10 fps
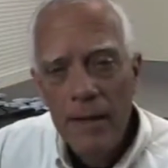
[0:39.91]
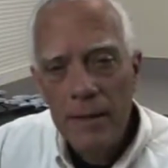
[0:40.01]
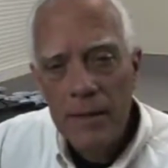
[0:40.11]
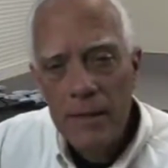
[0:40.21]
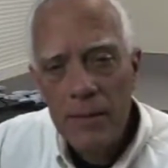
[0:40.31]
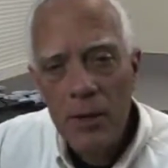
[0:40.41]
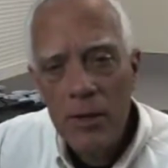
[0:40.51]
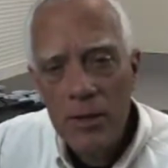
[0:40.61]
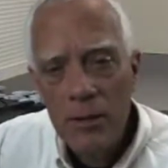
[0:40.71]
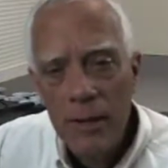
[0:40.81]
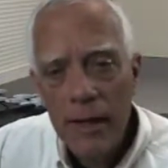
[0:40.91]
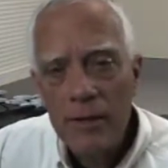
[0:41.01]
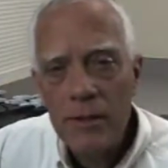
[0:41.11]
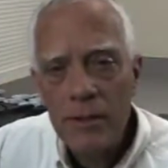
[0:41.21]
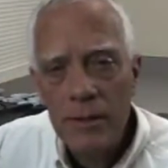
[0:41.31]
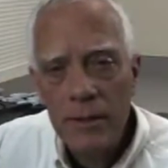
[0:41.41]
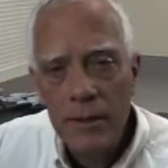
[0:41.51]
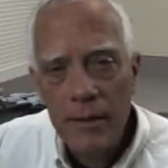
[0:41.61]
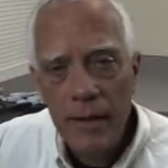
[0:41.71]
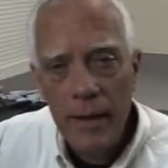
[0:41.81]
The system also allows us to
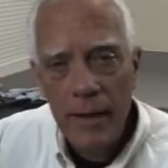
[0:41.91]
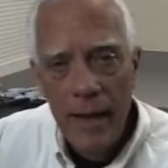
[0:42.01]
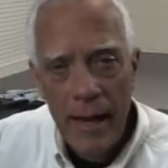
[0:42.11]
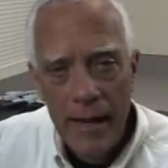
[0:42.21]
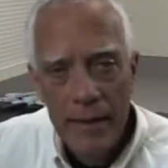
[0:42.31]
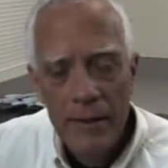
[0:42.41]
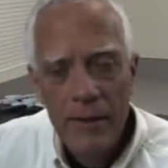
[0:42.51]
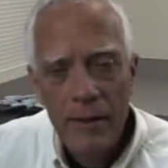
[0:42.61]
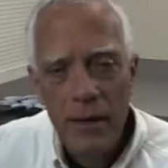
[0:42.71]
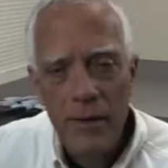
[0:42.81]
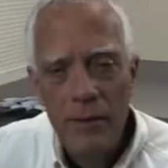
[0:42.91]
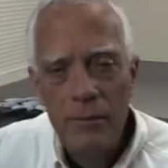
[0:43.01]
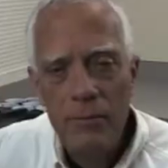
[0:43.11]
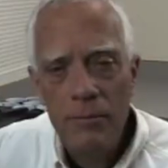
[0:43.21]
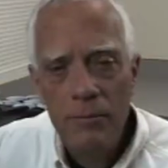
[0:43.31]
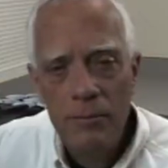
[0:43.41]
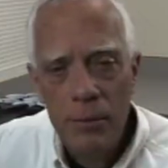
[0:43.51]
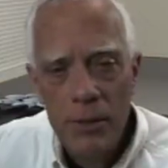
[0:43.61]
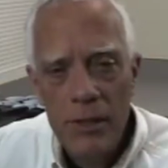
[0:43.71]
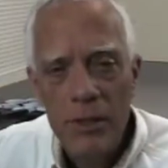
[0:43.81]
add other
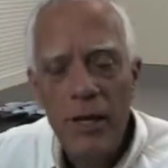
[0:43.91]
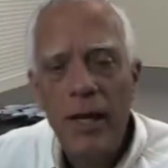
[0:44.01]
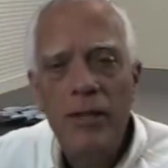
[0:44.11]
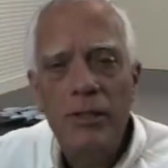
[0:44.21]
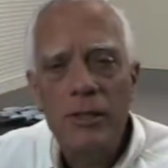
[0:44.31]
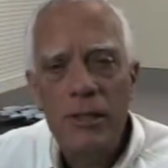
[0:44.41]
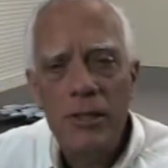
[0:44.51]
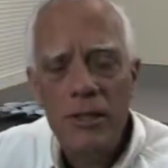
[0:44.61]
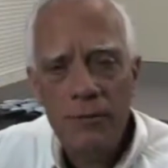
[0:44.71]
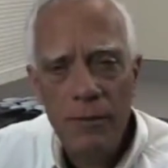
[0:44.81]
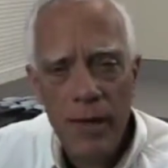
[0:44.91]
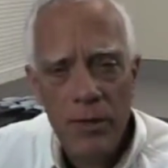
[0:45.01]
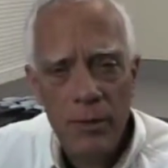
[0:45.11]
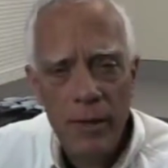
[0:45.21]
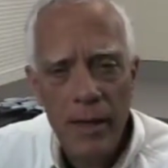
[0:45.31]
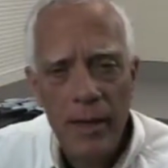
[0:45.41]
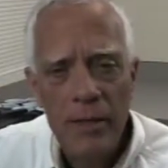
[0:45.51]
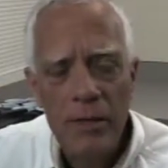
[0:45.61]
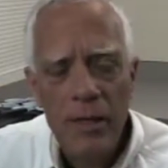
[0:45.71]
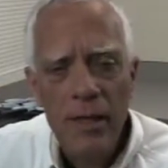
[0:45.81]
precision gauges such as a flange width
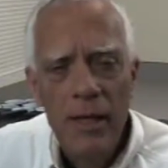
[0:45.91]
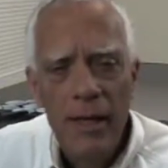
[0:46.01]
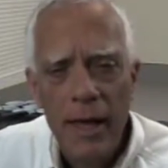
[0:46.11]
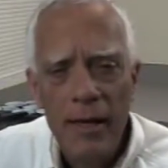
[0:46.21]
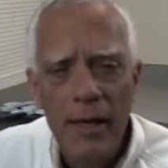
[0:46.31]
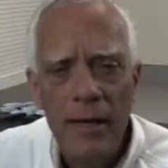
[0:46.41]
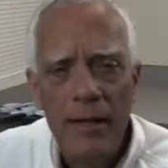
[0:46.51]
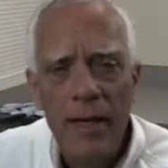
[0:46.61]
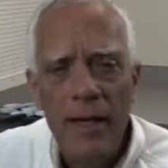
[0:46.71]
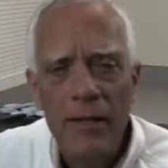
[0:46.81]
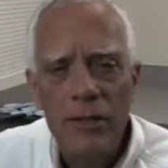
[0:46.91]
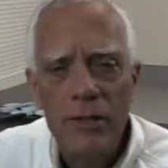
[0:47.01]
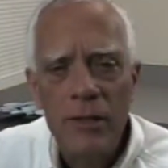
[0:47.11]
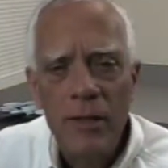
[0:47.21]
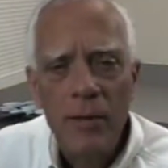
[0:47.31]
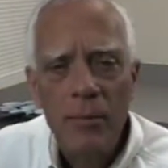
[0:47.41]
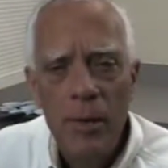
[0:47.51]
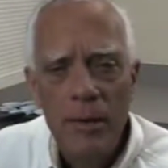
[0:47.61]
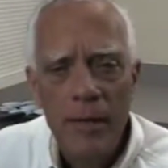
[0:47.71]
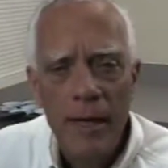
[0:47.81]
gauge, can height gauge,
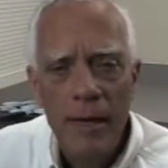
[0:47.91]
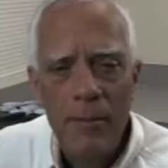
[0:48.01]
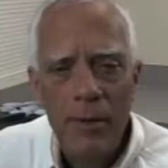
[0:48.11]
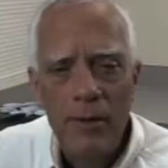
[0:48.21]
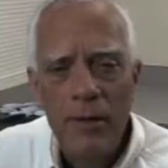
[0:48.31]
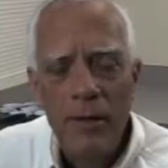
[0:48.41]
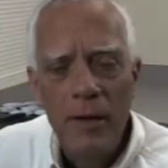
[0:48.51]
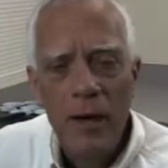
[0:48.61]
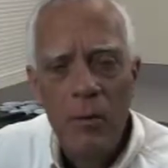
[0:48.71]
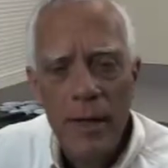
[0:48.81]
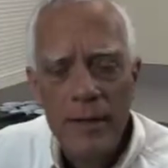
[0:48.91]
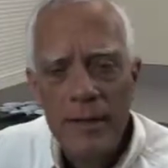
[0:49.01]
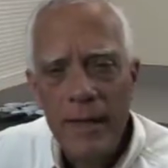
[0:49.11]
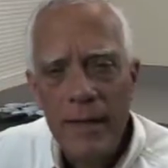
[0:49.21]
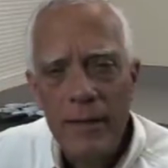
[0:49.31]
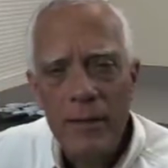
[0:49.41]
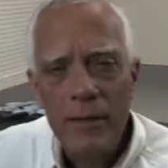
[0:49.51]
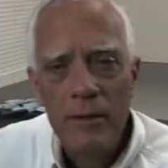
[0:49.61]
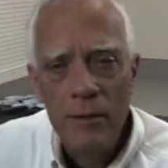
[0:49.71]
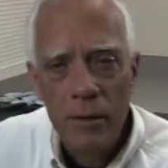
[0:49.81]
plug diameter, a weigh scale,
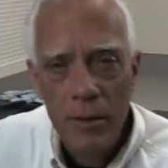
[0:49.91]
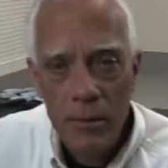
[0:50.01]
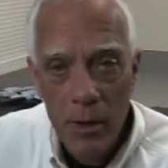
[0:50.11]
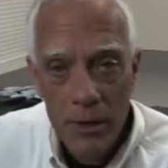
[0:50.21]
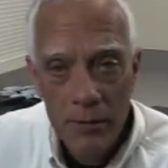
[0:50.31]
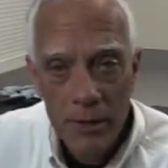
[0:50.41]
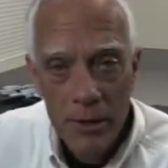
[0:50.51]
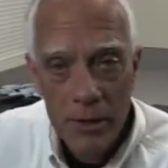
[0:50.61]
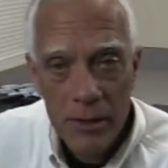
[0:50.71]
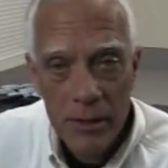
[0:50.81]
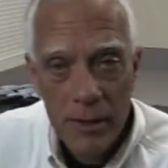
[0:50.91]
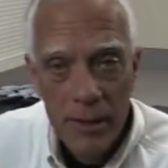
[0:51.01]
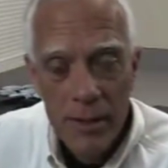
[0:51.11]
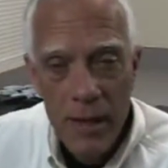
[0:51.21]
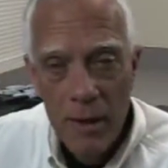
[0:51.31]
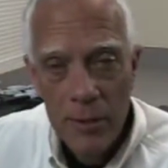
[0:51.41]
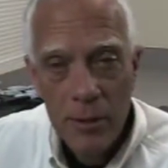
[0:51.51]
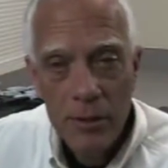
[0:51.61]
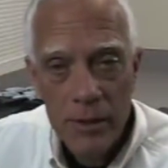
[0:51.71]
or the Multivision optical